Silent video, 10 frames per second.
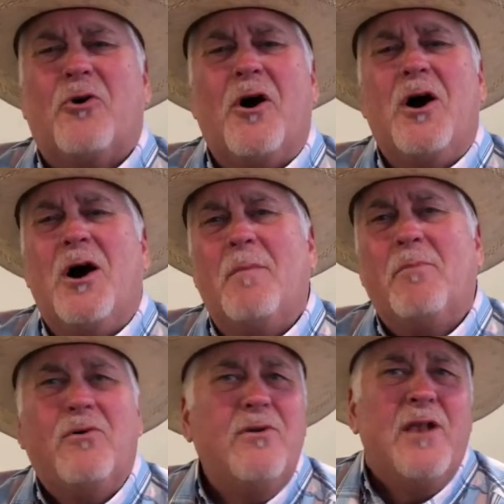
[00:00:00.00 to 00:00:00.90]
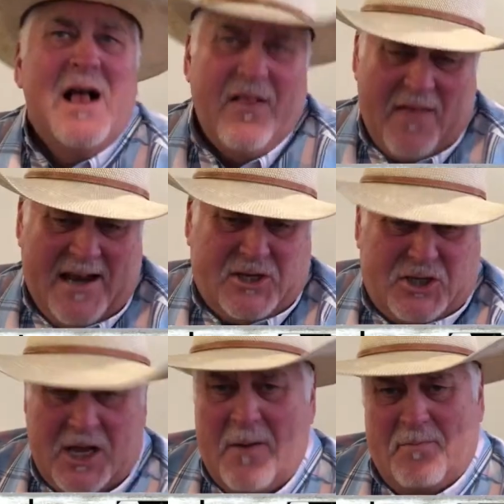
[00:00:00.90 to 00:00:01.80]
crumble, that's
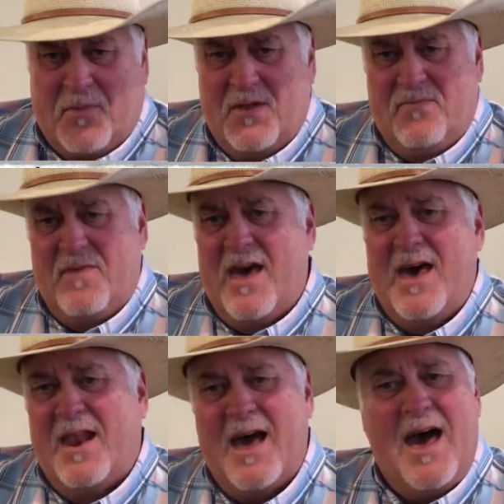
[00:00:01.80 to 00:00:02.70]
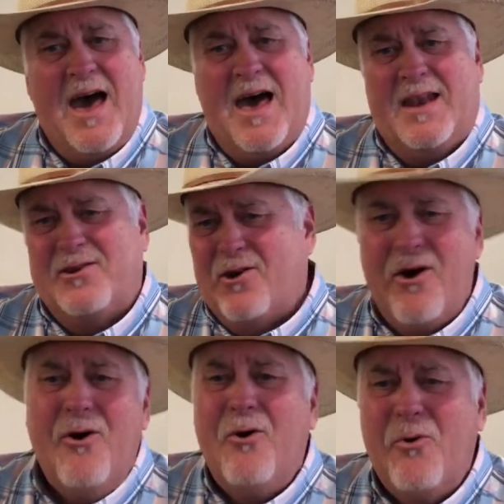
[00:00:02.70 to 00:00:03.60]
something that I
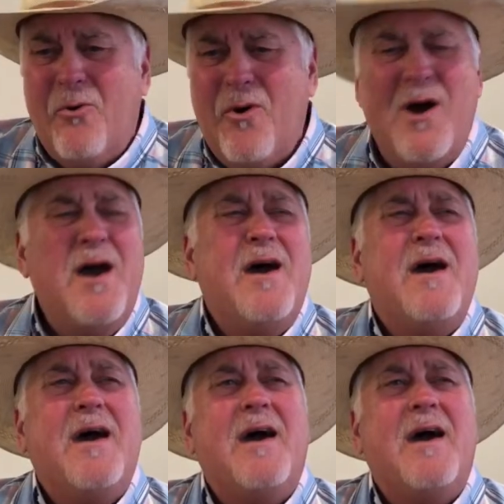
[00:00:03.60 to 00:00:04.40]
know well.